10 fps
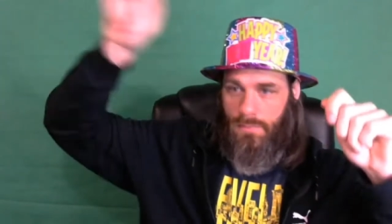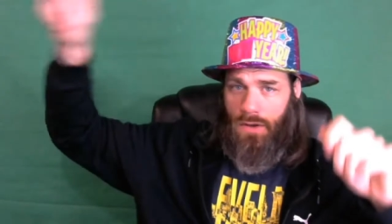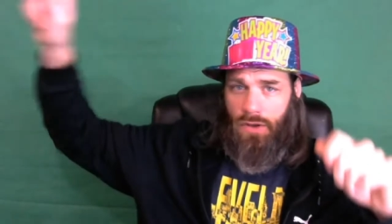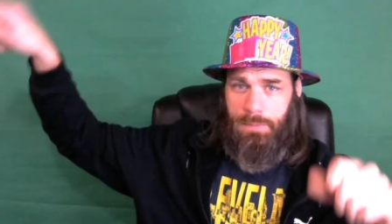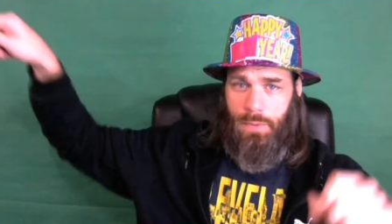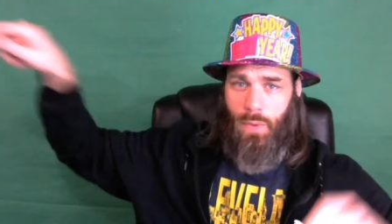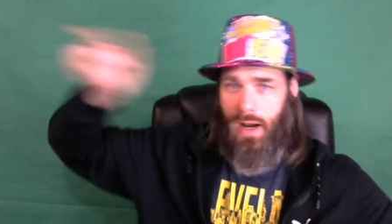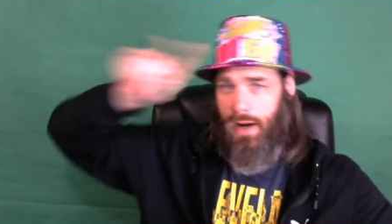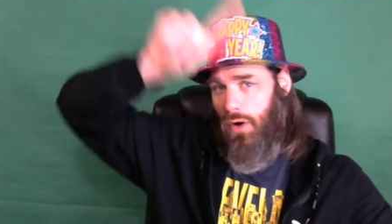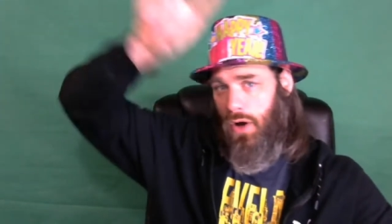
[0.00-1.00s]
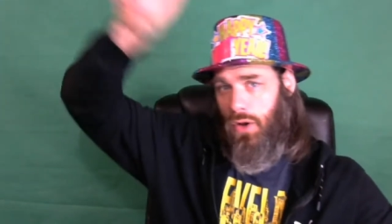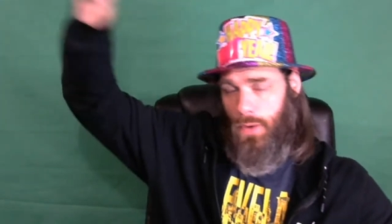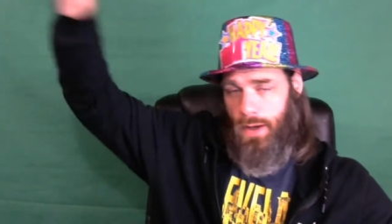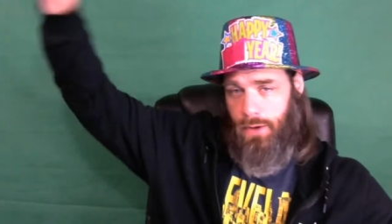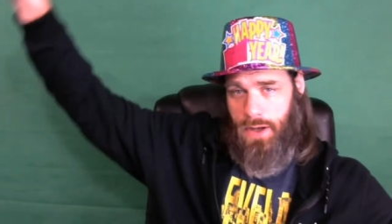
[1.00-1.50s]
You clip the wire all the
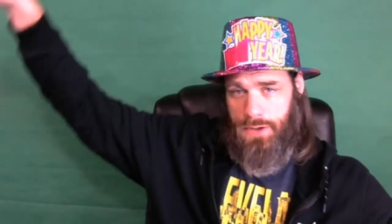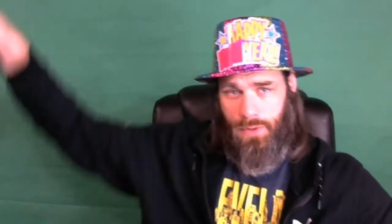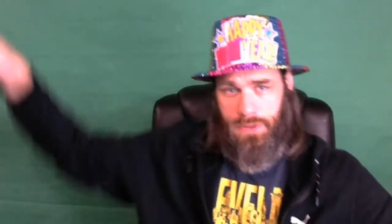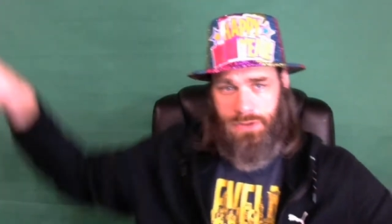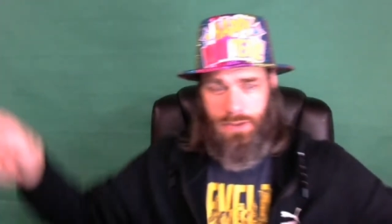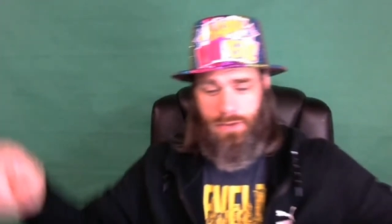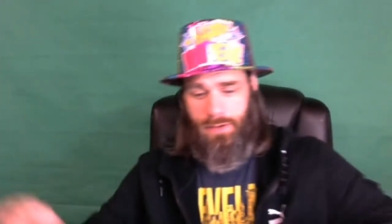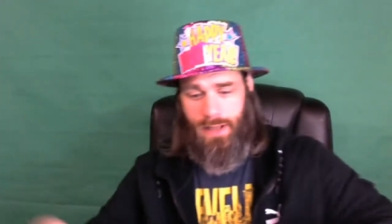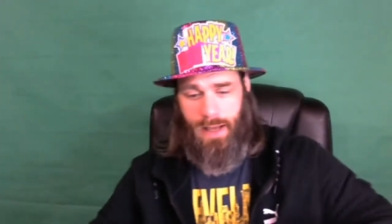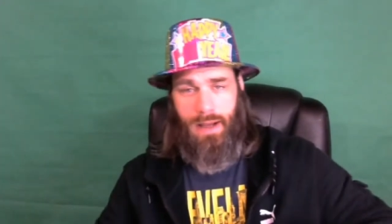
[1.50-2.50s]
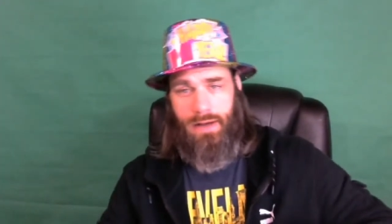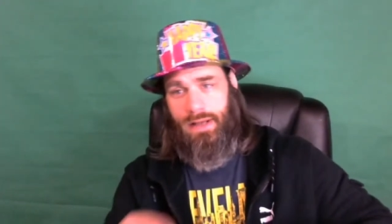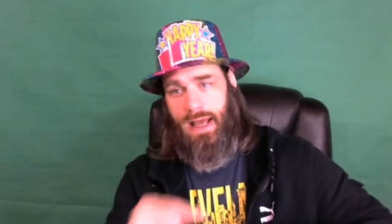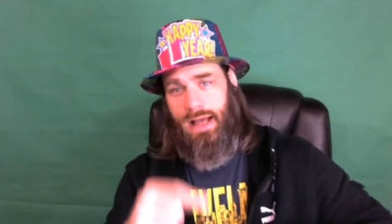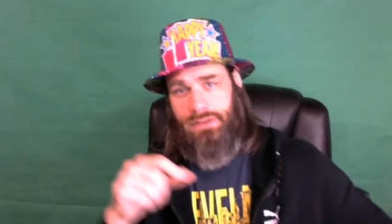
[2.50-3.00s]
way around your windshield and down by your
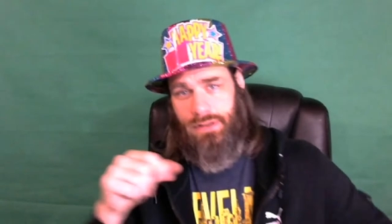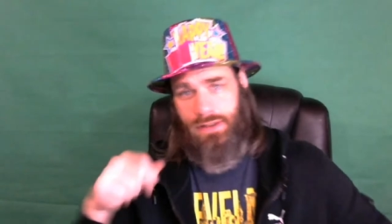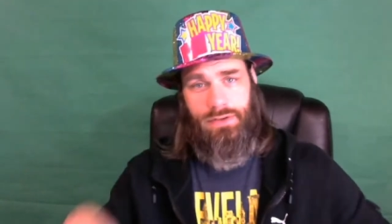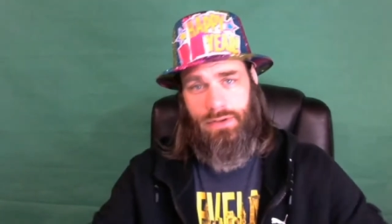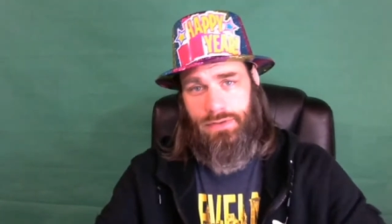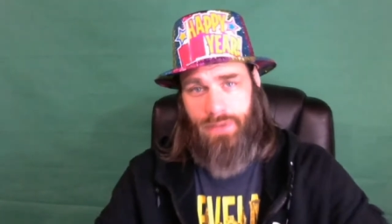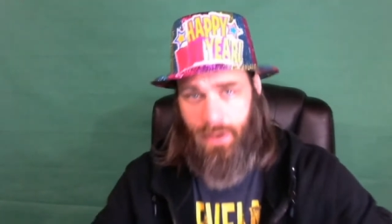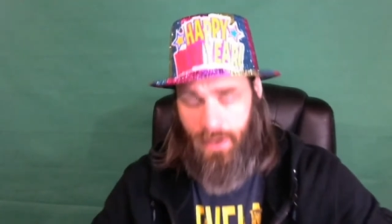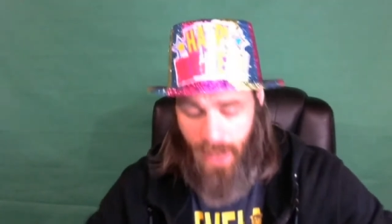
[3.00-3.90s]
dash and into your cigarette